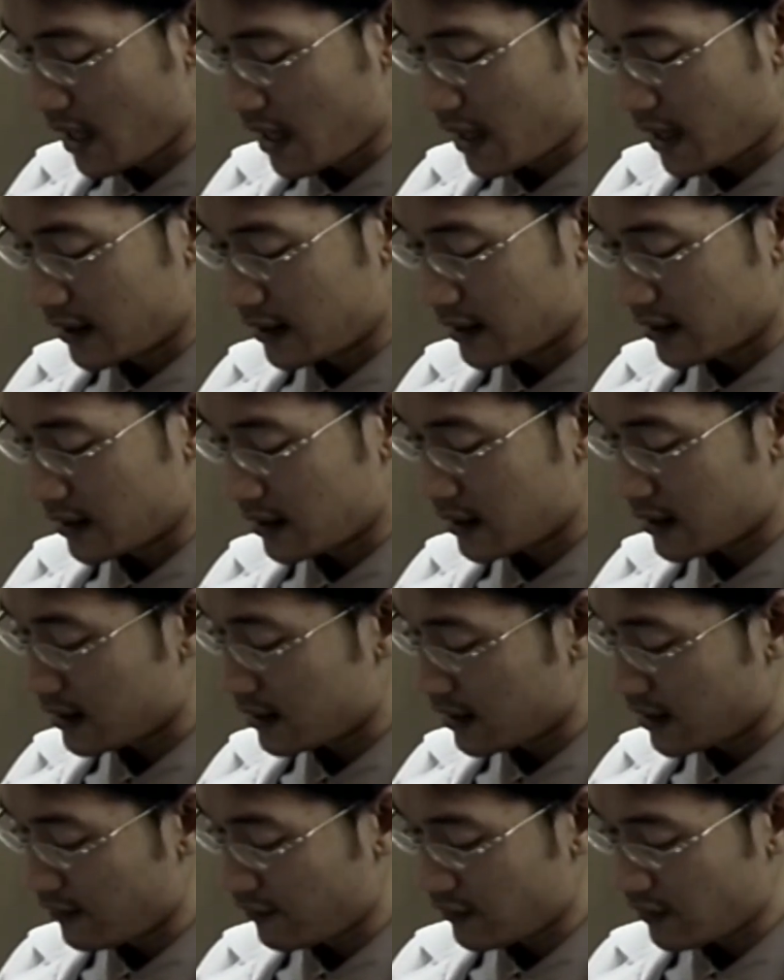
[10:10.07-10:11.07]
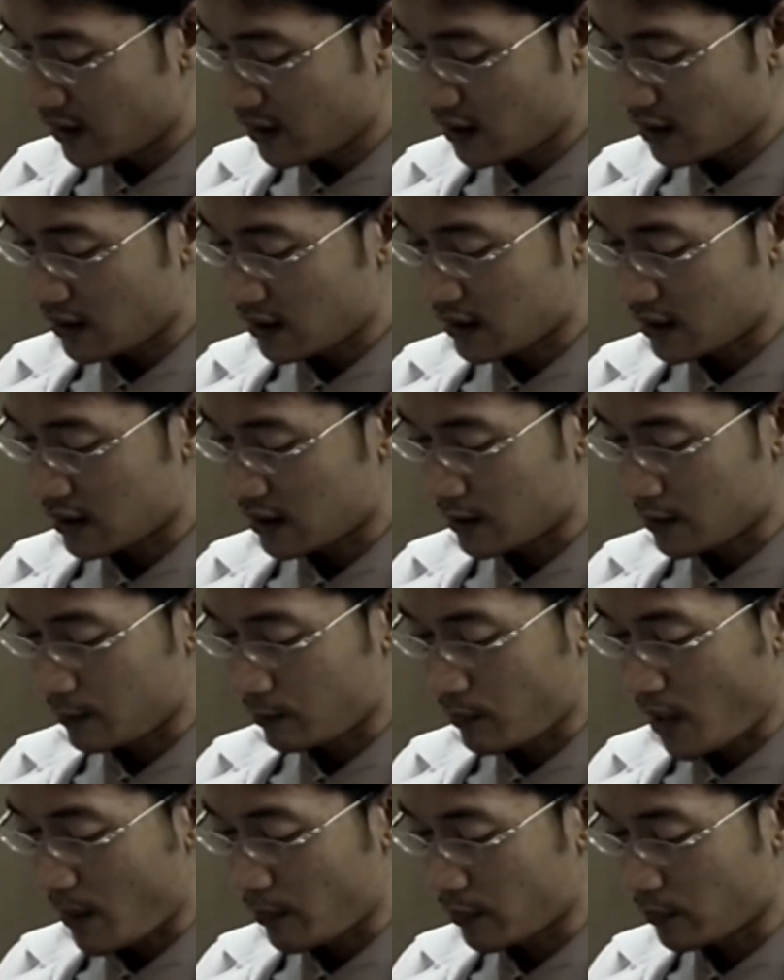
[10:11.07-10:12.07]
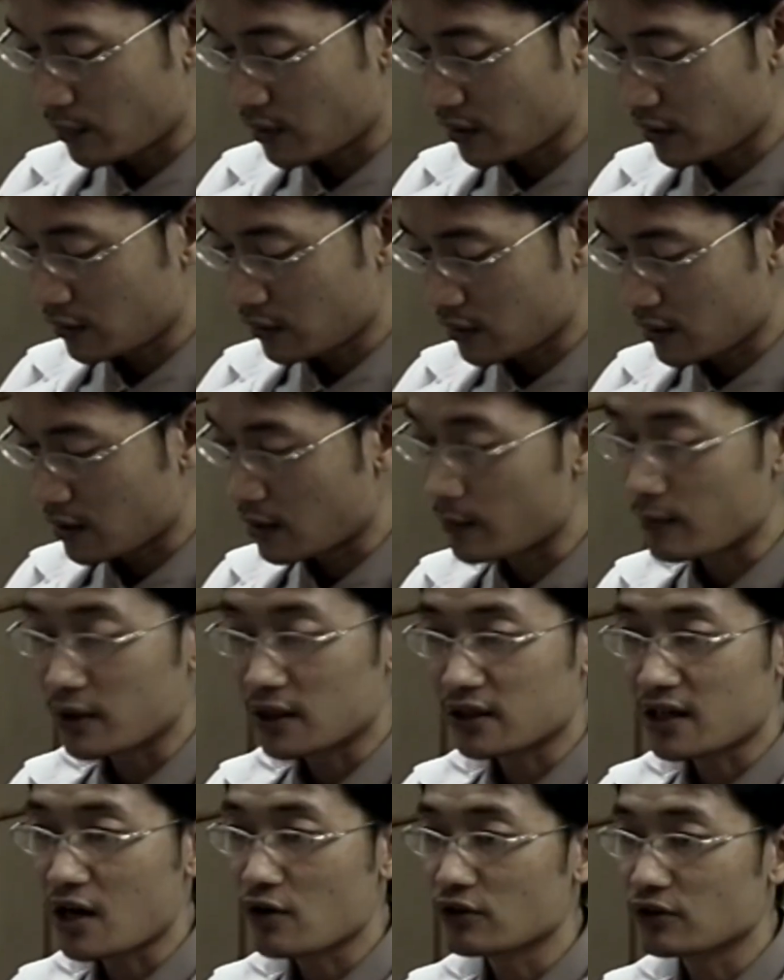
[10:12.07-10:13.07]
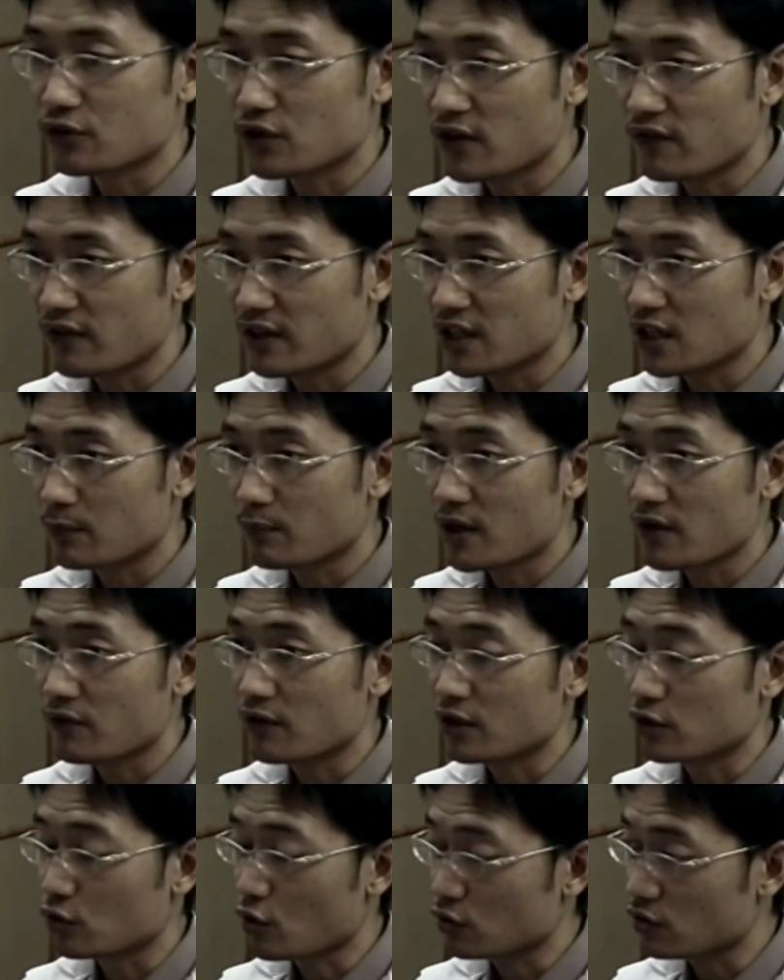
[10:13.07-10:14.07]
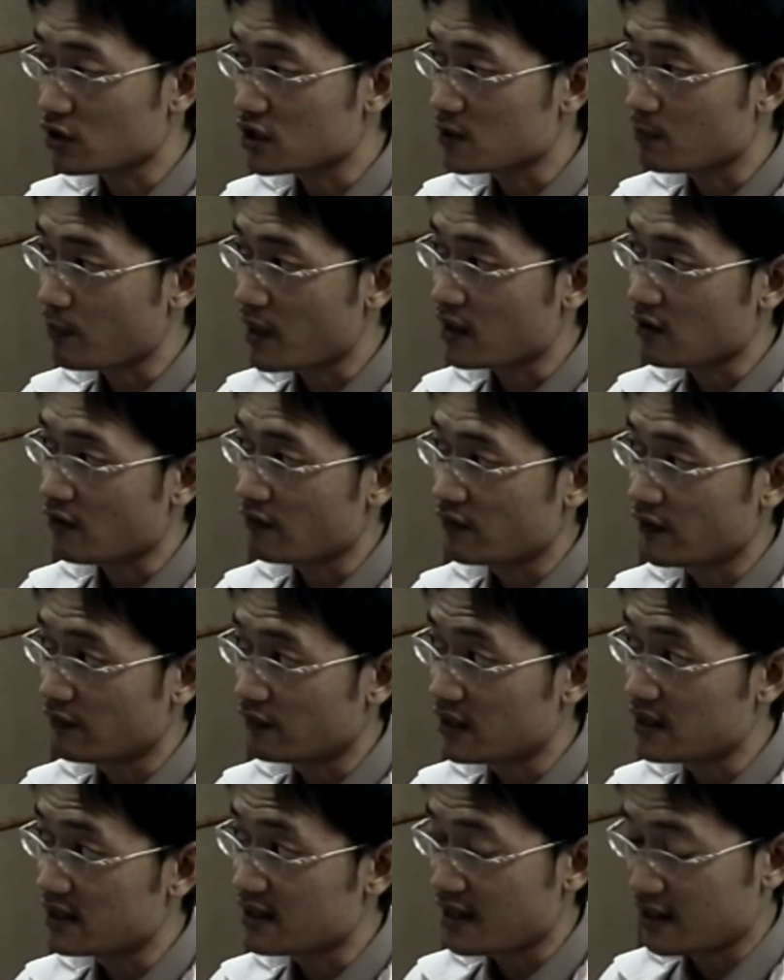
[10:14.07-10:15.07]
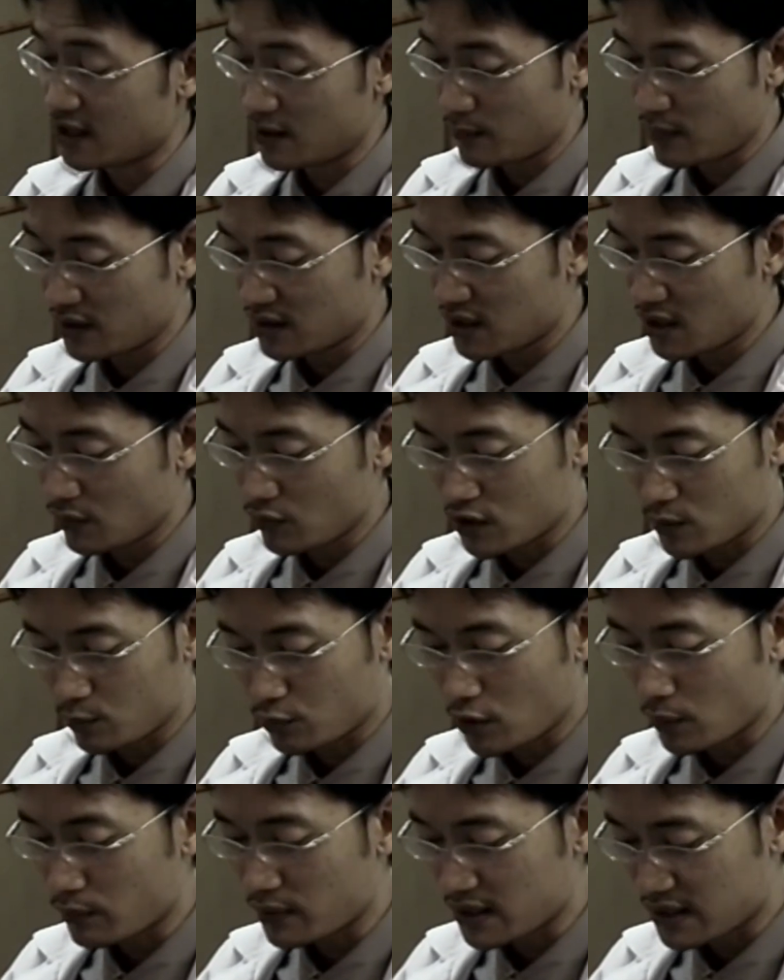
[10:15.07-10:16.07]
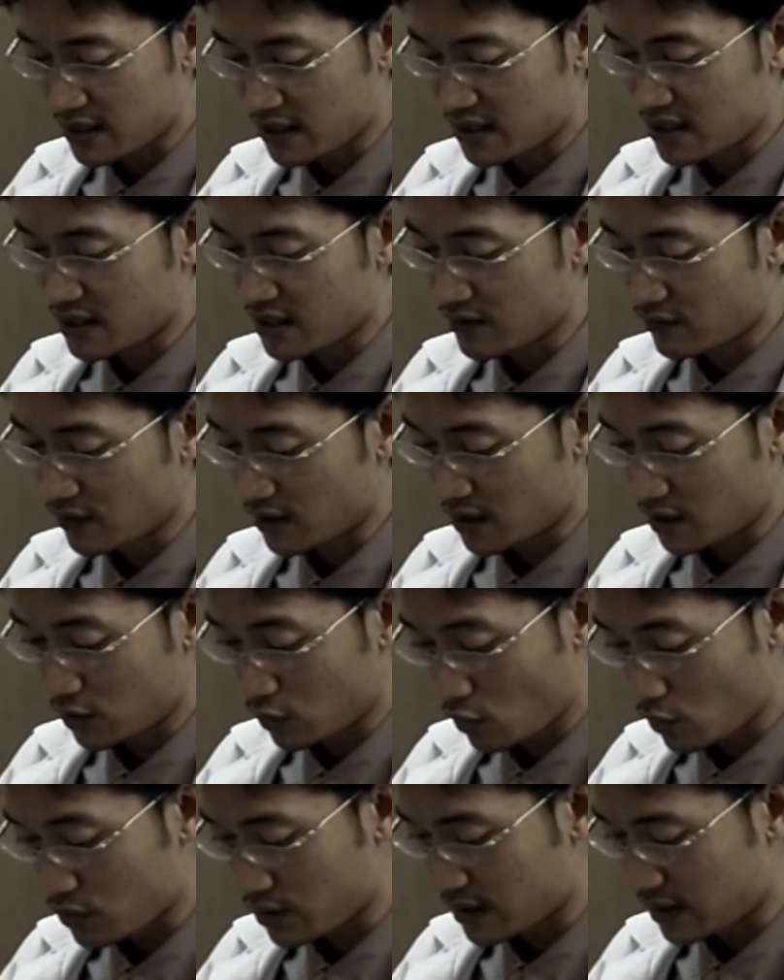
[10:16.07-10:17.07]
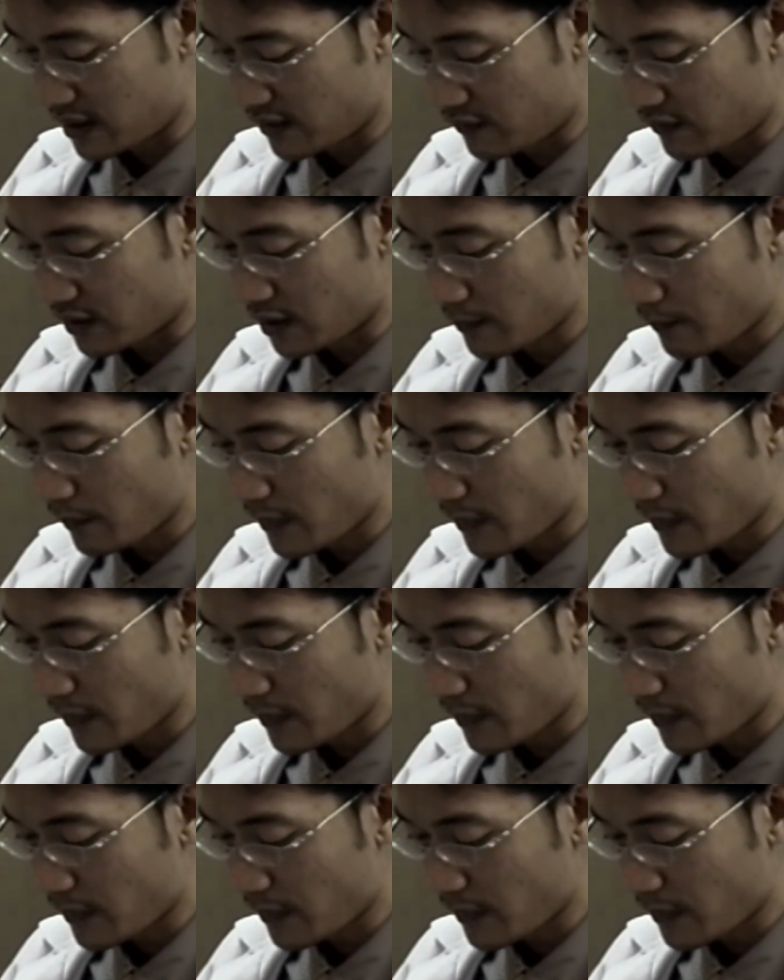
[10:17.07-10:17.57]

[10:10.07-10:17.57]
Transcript: The liver palpable around 3 finger breadth with total span of 15 centimeter, which probably suggestive of a toast liver,